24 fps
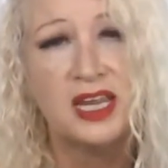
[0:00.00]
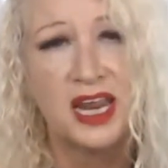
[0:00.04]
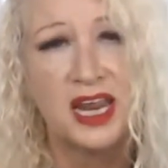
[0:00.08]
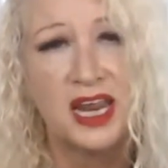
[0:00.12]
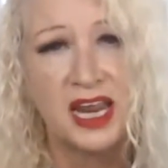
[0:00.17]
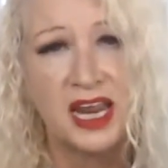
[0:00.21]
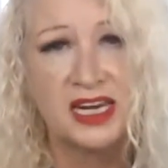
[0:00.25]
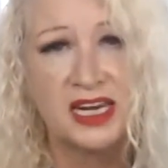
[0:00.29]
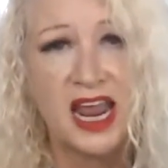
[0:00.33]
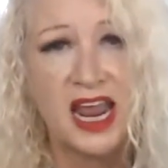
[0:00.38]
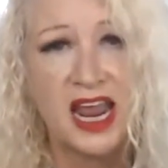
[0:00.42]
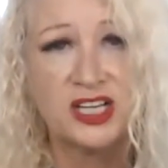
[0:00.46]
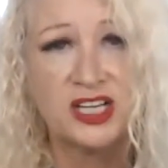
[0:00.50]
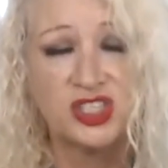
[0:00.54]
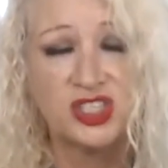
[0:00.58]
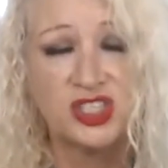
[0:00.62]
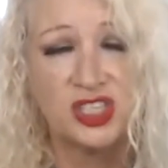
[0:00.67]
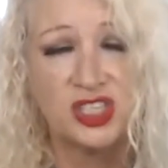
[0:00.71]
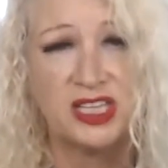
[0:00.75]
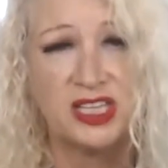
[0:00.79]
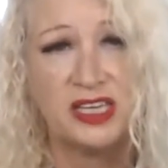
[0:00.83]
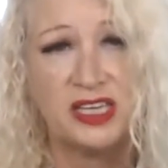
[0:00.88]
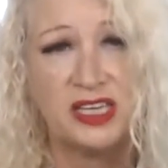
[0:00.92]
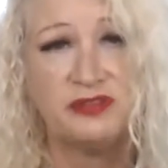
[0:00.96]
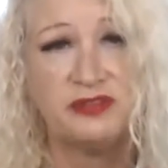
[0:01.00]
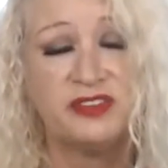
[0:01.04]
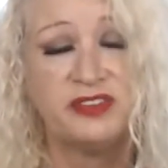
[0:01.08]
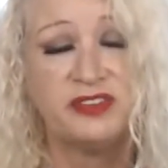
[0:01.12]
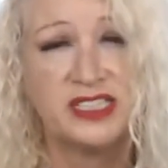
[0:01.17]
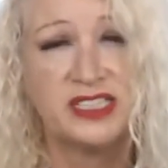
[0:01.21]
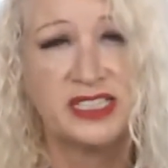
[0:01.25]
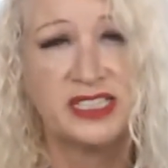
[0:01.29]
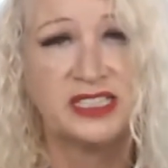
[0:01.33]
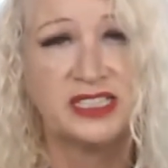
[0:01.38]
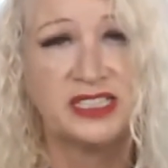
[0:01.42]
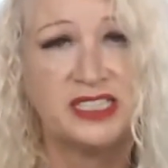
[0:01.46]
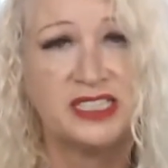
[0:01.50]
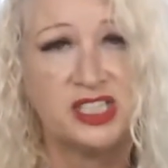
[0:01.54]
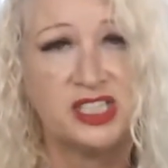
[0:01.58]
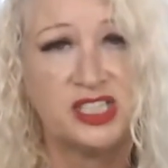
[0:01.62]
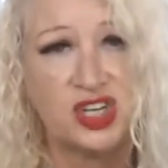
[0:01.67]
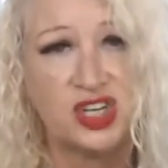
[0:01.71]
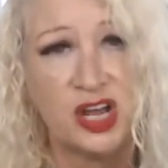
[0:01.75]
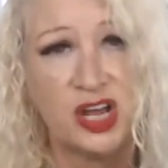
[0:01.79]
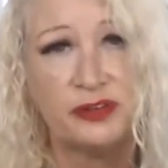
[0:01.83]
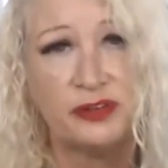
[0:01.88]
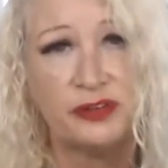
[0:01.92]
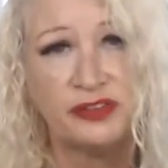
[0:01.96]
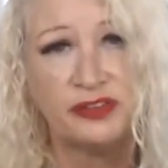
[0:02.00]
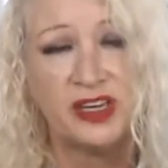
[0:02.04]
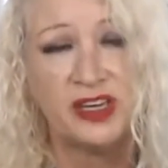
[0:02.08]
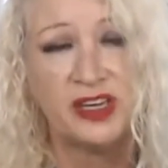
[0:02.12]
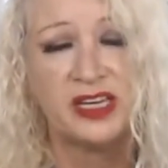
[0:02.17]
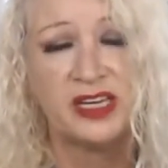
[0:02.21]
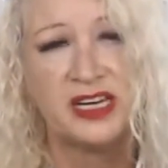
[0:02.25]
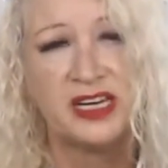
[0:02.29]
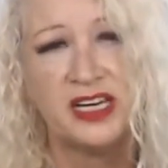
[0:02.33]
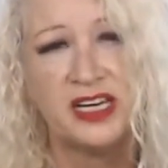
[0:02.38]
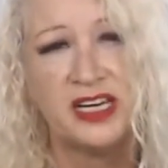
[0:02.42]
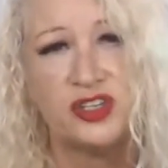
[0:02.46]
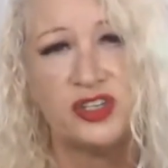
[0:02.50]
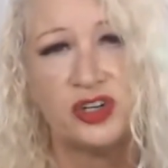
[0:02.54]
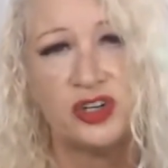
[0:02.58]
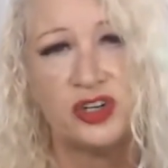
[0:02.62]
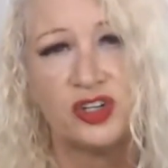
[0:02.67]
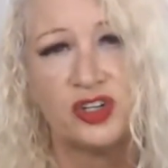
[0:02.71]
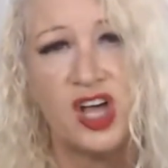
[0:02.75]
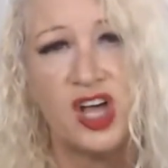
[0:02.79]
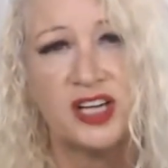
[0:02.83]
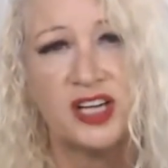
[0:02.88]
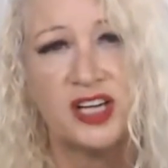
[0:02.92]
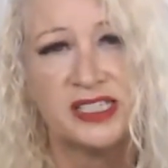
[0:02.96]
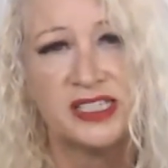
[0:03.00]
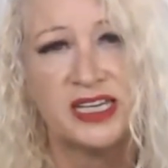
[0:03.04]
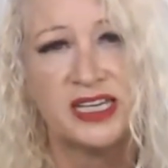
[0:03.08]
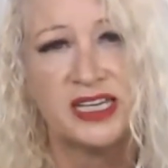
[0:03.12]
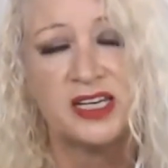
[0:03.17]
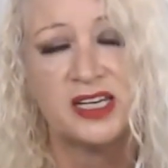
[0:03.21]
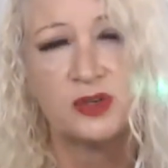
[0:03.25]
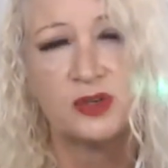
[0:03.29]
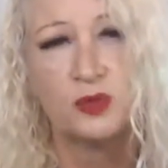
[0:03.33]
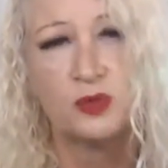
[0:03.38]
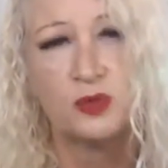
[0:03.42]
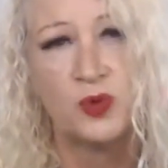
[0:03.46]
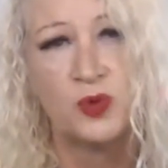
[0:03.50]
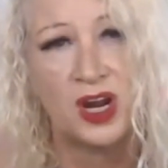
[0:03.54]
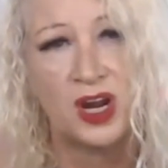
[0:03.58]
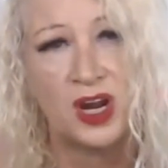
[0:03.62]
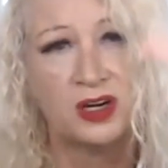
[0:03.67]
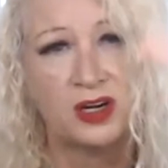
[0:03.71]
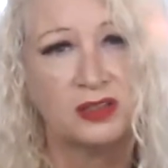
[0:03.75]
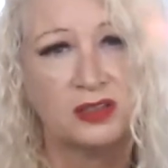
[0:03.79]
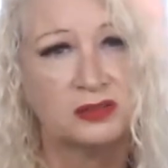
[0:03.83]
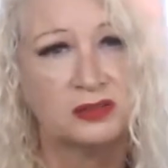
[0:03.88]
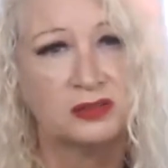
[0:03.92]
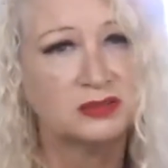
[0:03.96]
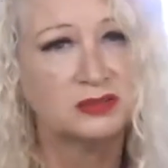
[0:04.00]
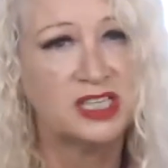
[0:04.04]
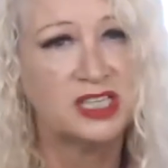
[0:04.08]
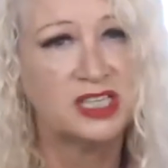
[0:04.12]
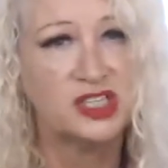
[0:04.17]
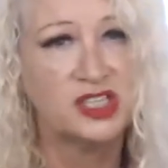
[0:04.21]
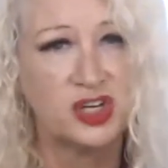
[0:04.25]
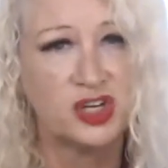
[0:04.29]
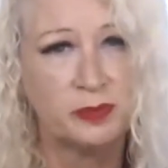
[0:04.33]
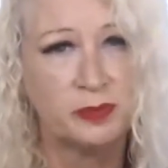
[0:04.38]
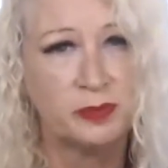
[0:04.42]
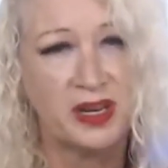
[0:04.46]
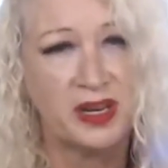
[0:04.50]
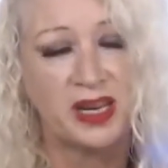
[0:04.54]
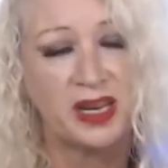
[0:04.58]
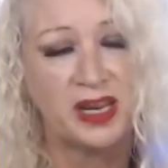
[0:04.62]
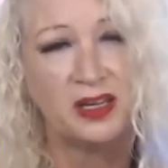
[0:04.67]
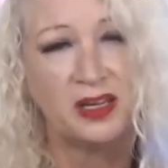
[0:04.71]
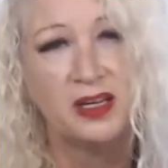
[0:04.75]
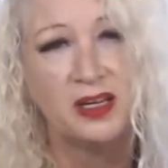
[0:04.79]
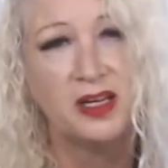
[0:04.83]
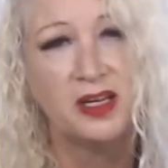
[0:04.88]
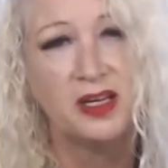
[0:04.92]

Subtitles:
and actually physically shelf it in your closet where it should be,